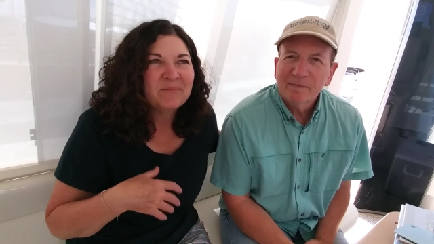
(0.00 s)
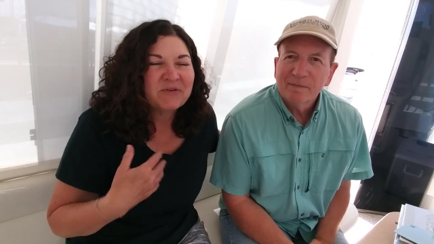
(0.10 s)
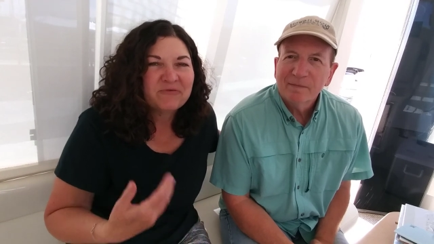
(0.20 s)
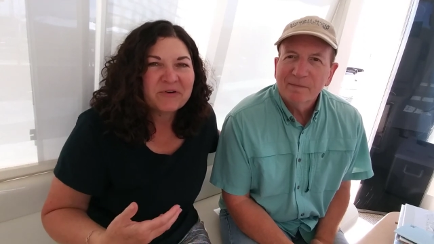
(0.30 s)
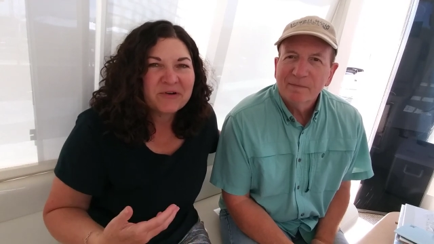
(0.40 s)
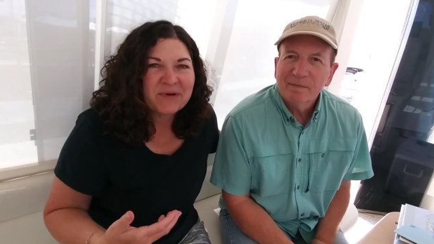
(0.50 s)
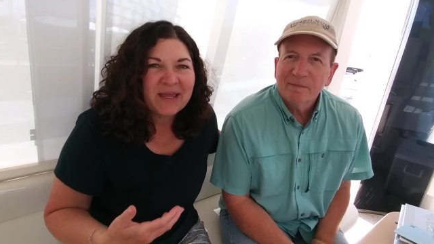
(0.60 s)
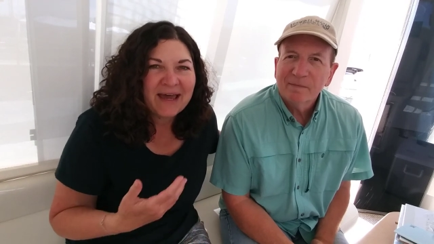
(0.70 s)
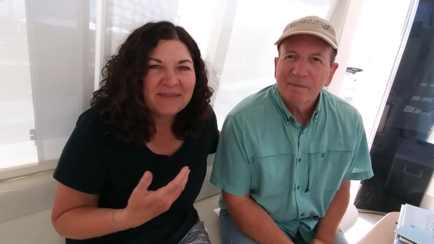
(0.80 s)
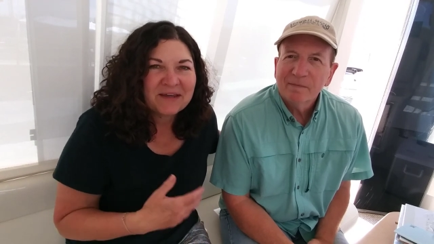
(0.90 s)
Speaker 1: before
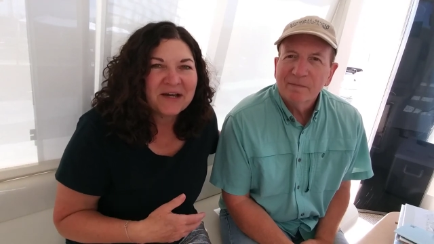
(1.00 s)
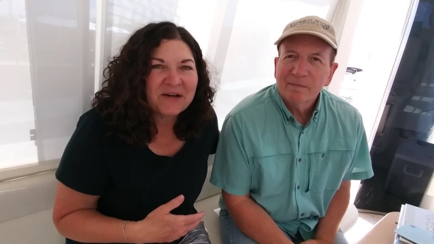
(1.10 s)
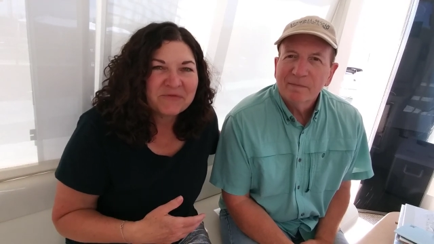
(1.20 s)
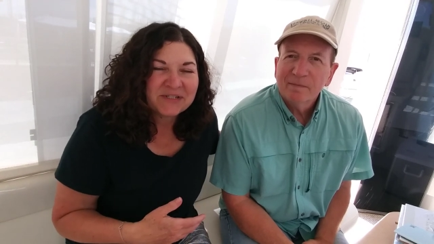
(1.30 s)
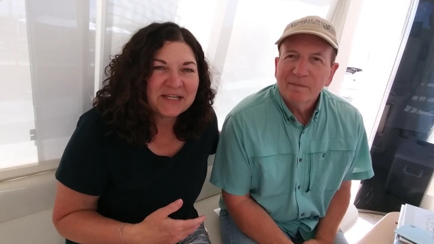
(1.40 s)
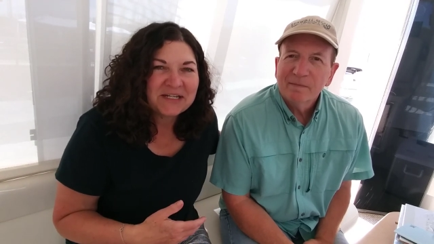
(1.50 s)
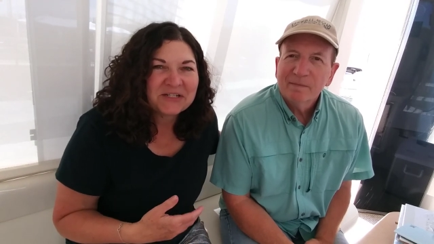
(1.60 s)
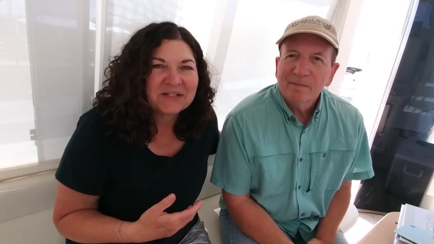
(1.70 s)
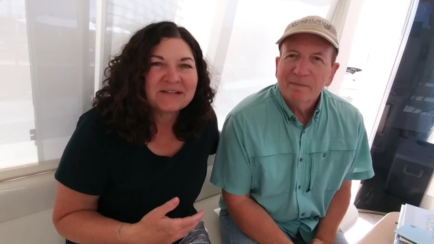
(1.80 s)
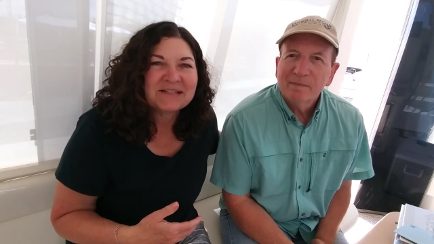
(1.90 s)
we had the
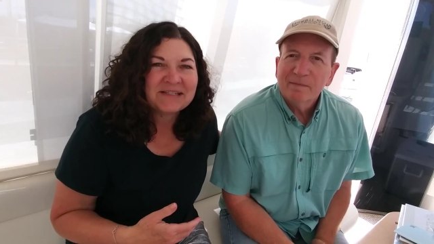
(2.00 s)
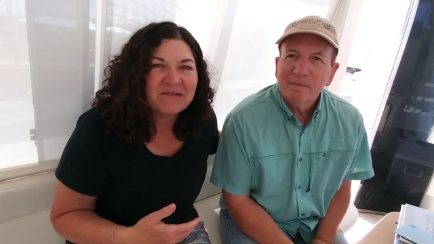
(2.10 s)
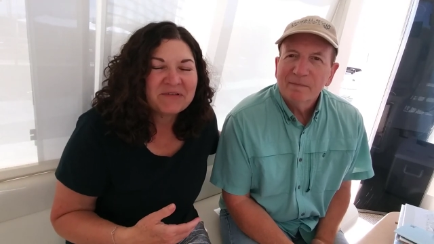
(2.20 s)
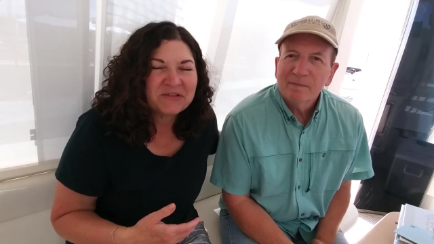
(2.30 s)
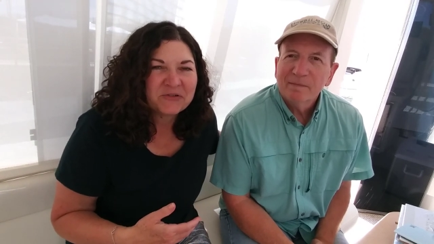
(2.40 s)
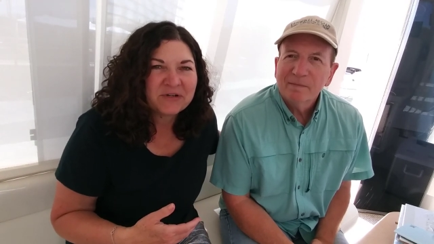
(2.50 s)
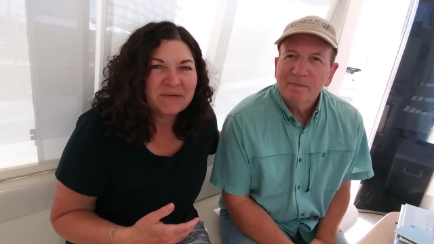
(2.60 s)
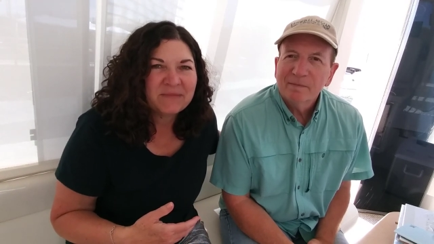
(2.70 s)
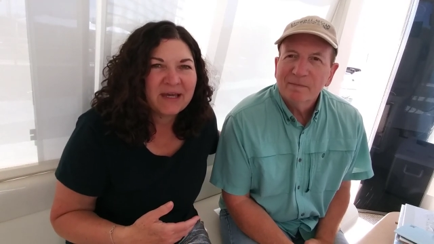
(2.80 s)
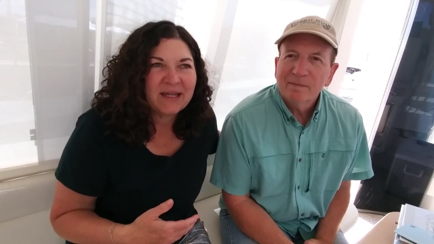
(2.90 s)
conversation on the 7th
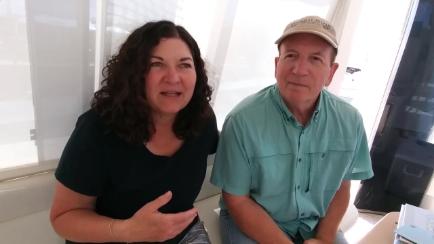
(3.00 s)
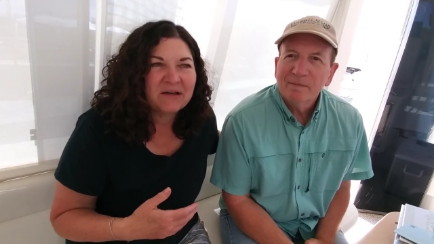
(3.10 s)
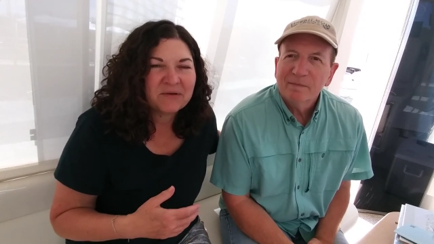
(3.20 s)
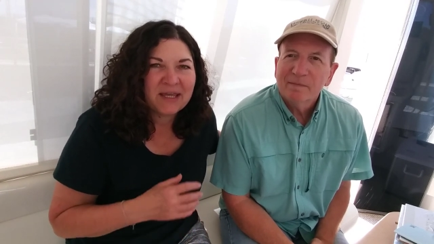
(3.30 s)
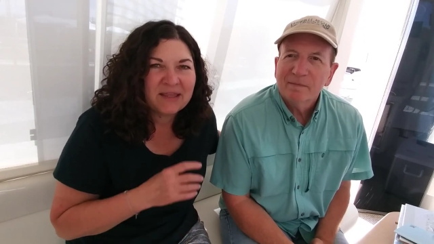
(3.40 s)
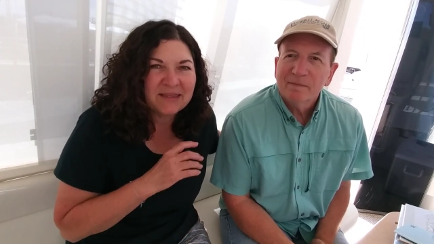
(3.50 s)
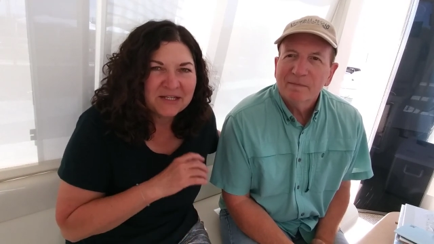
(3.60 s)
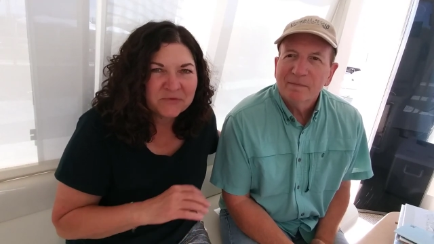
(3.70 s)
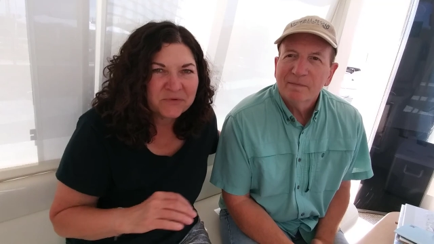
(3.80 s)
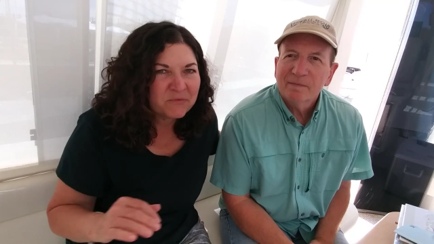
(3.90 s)
trip that, okay,
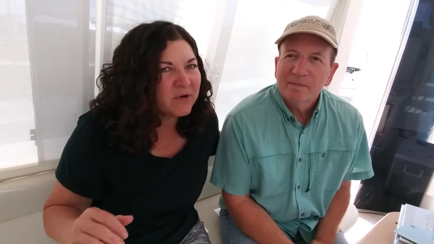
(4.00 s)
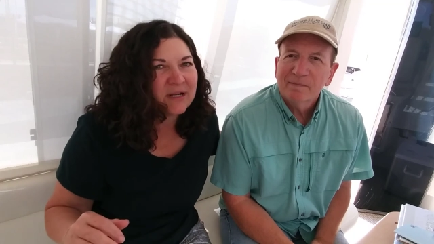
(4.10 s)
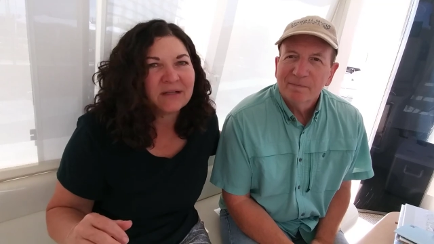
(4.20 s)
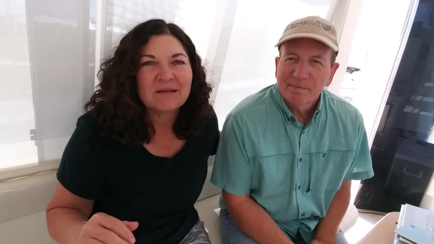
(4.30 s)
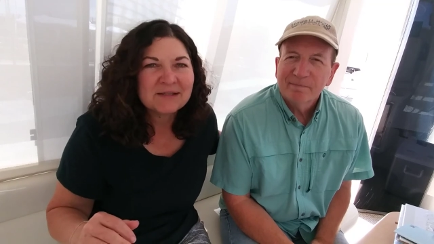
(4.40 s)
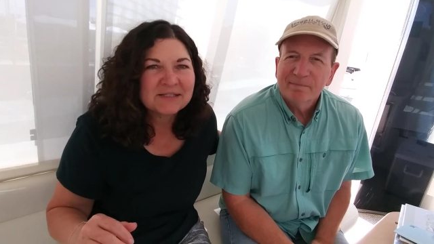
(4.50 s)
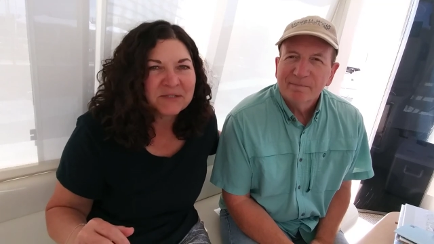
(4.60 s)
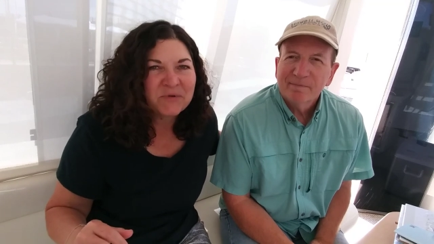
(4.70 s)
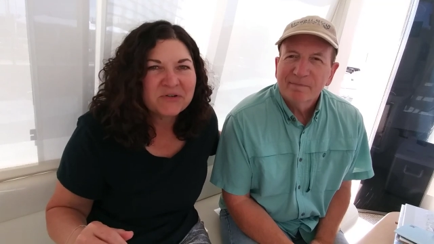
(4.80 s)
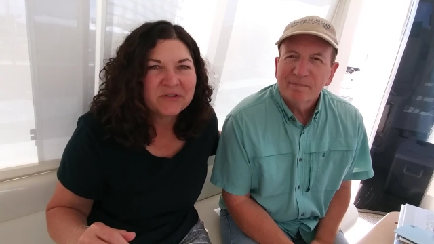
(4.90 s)
things would run a lot
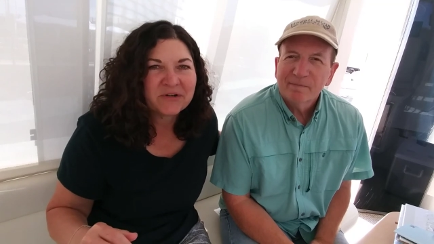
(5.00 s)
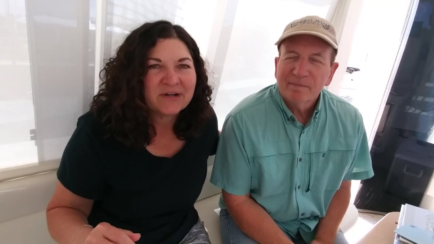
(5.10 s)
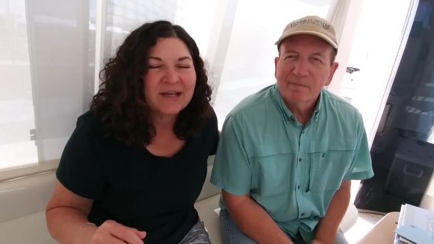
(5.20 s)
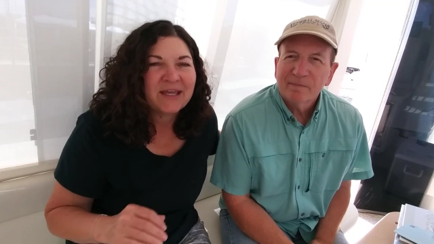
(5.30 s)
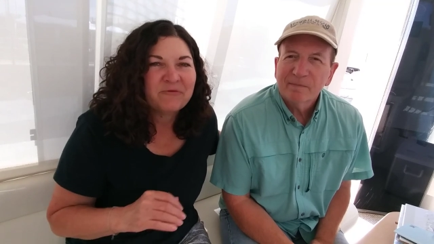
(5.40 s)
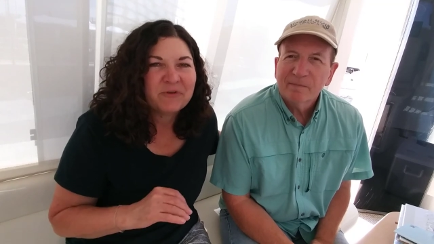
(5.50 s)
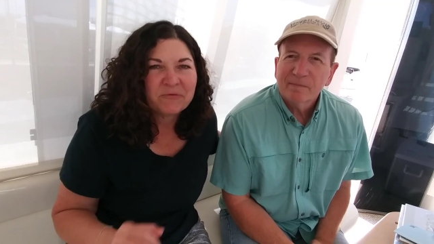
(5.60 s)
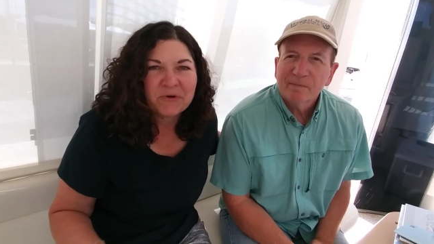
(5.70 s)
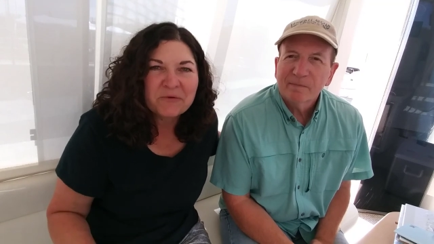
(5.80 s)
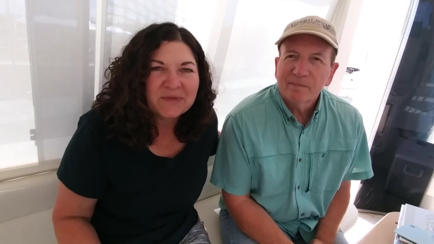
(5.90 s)
smoother if
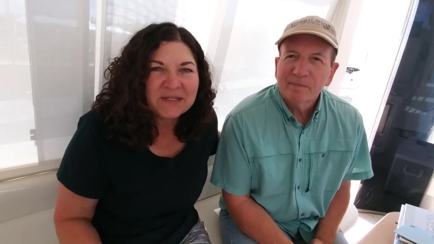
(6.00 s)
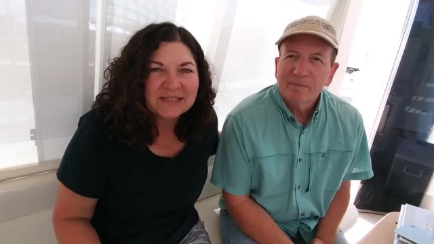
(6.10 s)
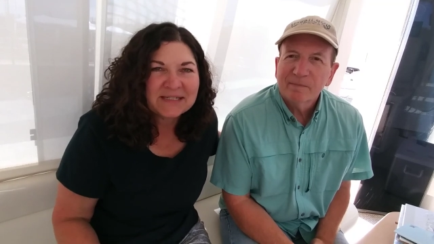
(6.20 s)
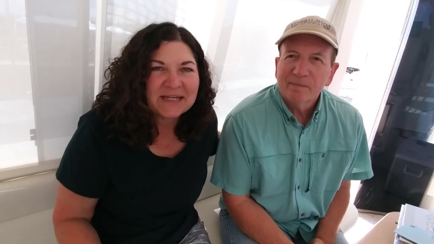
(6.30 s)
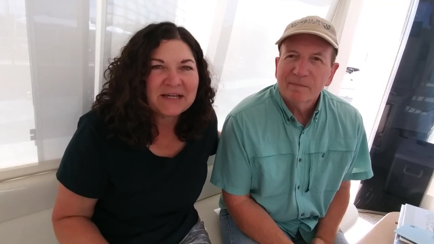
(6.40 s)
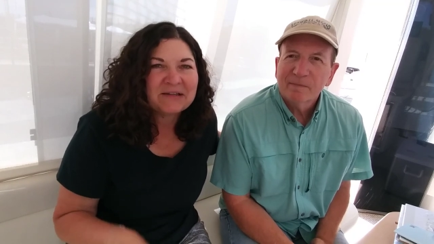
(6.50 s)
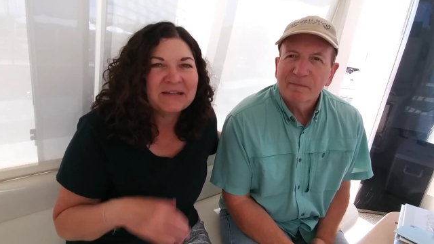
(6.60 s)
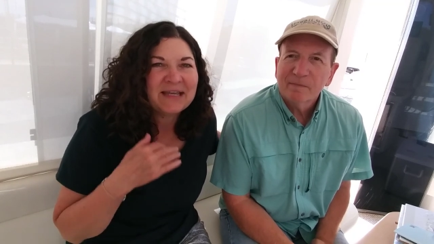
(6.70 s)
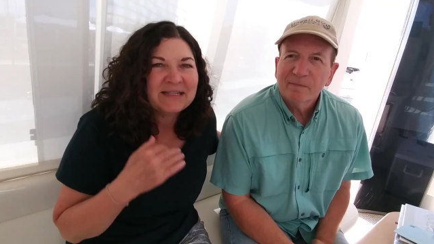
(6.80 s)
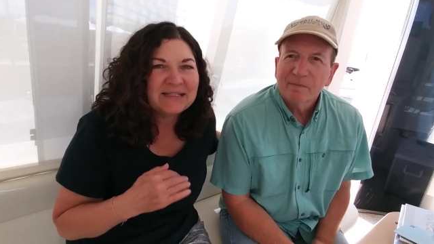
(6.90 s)
we wrote things
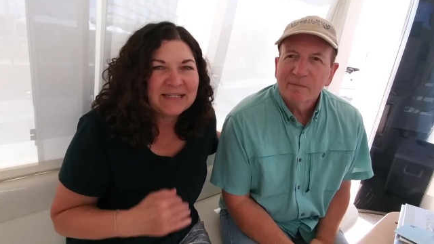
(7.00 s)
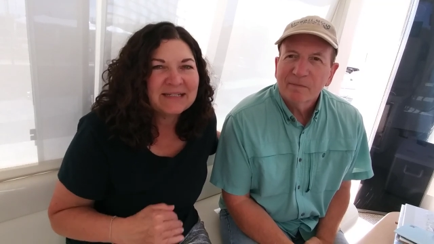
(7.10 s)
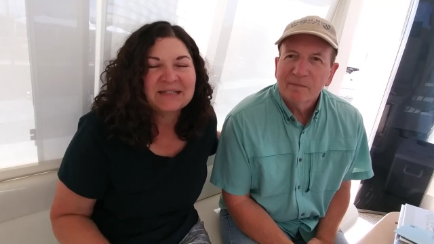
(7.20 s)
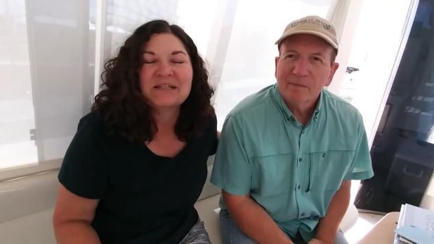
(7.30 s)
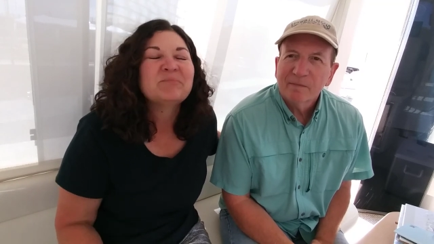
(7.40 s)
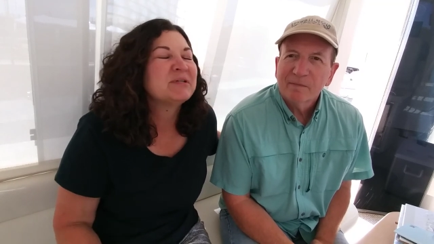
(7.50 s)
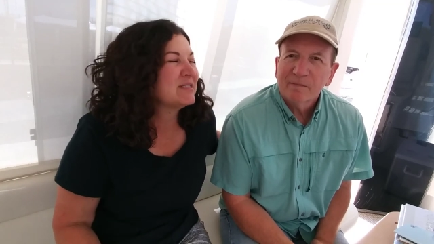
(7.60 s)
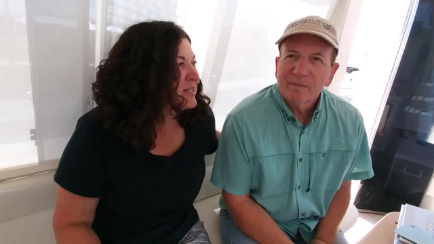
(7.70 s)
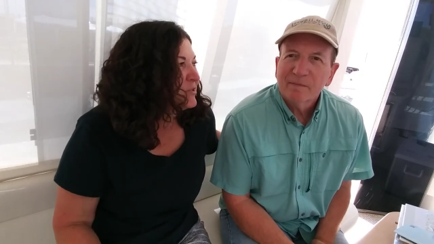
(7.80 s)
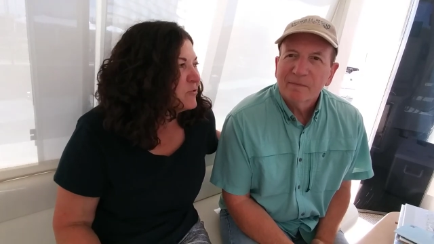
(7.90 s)
down and did it in a
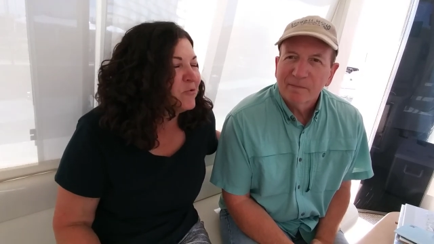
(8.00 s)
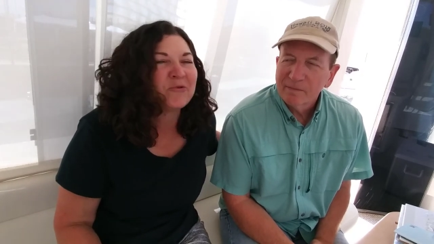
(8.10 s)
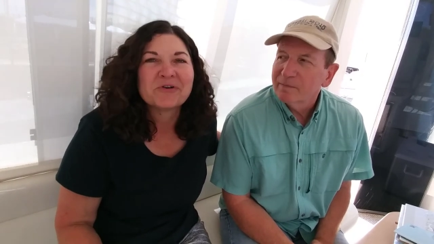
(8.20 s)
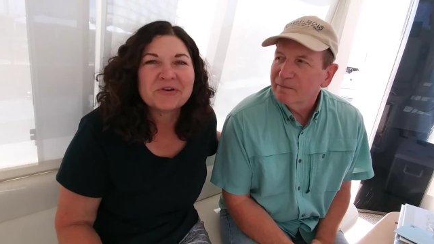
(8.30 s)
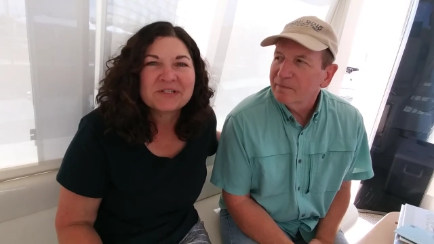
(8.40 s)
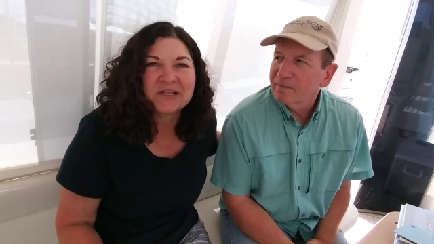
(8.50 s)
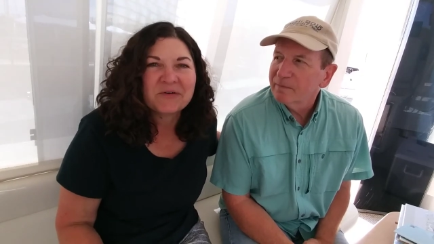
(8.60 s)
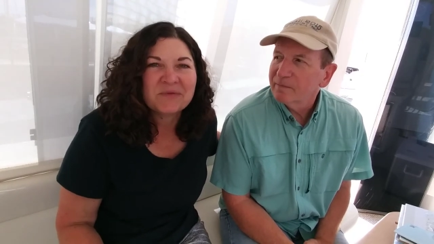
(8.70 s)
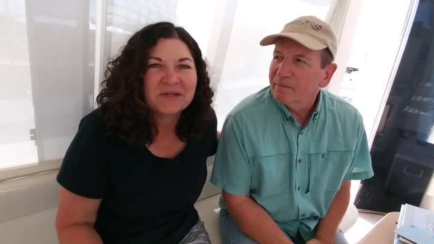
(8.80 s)
particular order. So